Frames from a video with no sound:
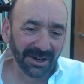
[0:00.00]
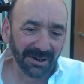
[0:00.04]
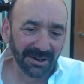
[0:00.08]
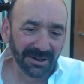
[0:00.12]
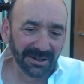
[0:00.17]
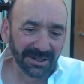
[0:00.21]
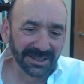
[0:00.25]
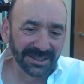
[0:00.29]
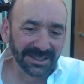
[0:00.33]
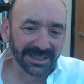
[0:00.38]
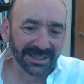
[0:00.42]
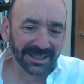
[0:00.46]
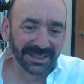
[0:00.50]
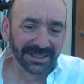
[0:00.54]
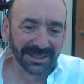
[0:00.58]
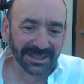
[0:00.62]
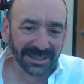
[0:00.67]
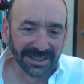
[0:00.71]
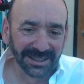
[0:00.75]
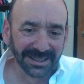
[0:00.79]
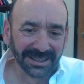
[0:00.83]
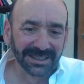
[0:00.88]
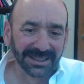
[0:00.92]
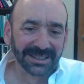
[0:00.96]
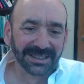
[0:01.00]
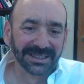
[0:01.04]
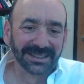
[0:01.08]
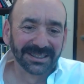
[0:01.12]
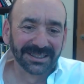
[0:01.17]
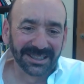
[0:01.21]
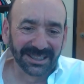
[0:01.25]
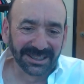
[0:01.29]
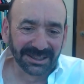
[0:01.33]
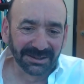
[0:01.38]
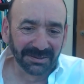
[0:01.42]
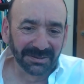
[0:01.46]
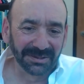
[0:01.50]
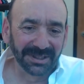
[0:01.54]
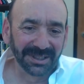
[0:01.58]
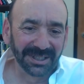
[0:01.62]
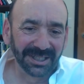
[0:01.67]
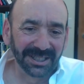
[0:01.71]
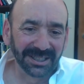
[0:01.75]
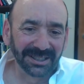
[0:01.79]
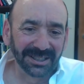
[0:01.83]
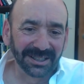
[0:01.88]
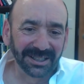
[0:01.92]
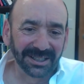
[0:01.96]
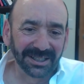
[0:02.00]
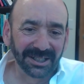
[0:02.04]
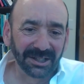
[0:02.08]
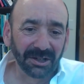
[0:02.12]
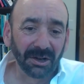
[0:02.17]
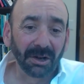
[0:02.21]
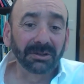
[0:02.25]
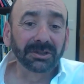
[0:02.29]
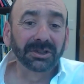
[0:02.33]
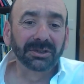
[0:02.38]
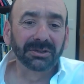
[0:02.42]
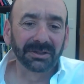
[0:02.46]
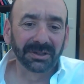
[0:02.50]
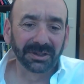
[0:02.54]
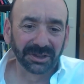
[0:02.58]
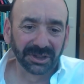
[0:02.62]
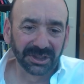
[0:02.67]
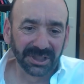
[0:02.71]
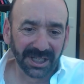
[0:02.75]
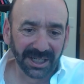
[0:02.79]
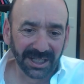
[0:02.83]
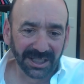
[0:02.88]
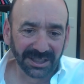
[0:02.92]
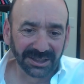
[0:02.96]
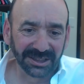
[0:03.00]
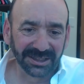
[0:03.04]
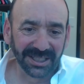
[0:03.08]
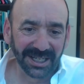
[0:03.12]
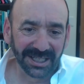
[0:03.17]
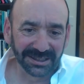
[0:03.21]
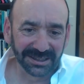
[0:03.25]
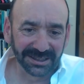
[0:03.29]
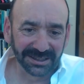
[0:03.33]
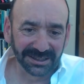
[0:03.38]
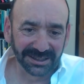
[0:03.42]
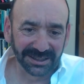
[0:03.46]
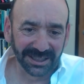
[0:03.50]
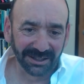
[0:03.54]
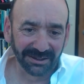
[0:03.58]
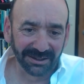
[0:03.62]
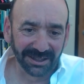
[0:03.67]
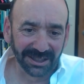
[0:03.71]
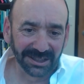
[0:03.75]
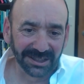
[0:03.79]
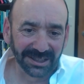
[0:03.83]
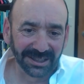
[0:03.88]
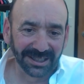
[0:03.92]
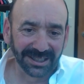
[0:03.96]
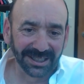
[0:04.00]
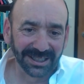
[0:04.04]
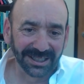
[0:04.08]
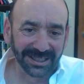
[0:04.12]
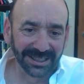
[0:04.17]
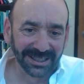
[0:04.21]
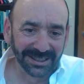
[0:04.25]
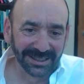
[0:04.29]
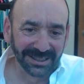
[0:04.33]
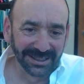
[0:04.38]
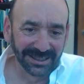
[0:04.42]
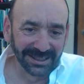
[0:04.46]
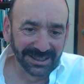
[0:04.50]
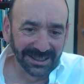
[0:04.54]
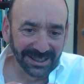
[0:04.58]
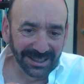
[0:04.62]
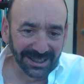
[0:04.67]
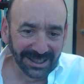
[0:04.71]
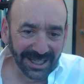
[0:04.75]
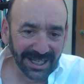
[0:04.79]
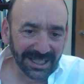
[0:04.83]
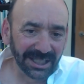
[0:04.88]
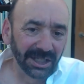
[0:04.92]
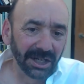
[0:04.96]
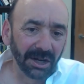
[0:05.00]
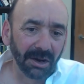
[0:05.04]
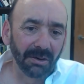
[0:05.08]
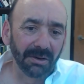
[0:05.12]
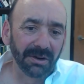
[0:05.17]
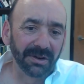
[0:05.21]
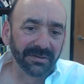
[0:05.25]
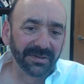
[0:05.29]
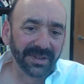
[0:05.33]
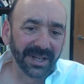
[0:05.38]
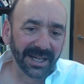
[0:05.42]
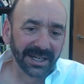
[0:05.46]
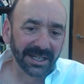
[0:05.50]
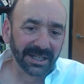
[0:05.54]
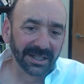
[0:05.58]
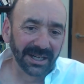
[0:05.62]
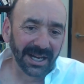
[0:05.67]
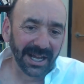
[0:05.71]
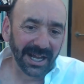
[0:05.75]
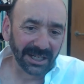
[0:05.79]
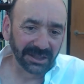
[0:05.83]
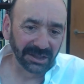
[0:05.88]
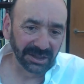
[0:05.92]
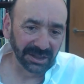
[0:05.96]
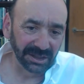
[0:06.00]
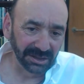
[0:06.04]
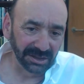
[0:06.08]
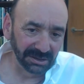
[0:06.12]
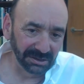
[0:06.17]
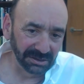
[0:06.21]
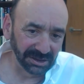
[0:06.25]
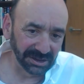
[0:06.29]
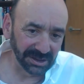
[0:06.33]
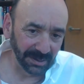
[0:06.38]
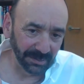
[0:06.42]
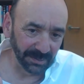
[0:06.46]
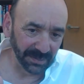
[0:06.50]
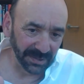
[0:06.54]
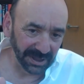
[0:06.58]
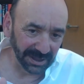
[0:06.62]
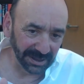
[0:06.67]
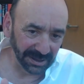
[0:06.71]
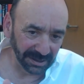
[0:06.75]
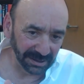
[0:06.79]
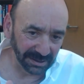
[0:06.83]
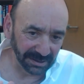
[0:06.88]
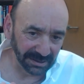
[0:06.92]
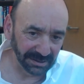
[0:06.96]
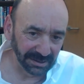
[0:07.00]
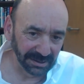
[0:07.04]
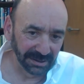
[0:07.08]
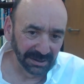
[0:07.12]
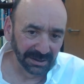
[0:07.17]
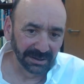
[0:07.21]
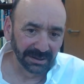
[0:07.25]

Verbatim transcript: hard to, to the cultural change necessary to let go of that and actually do something